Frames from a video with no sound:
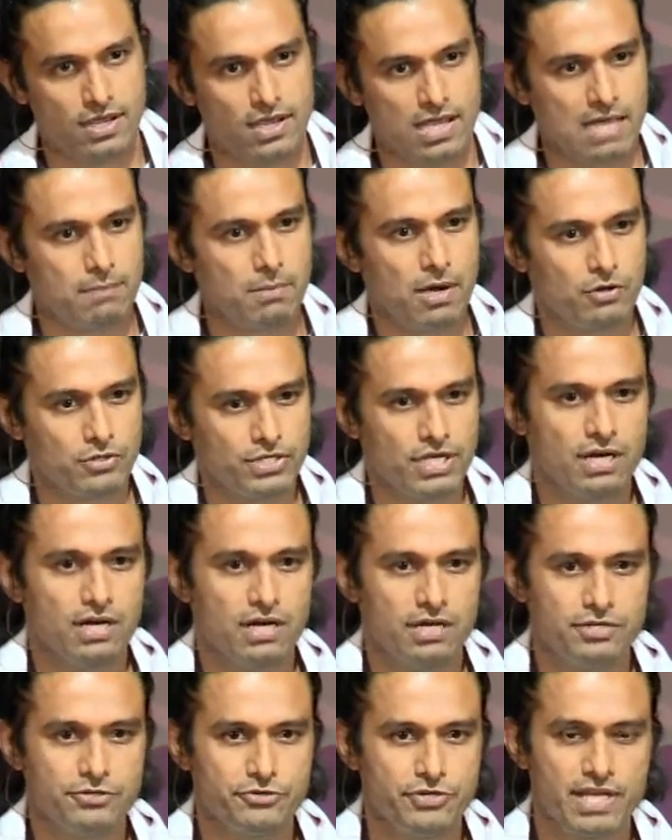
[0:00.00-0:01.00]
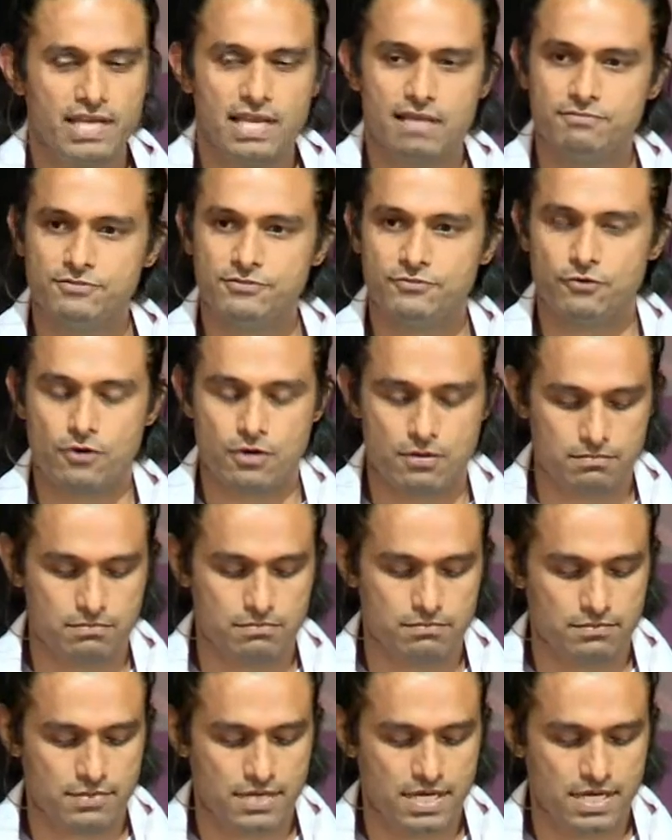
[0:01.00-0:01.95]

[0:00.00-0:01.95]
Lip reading: about our country comes from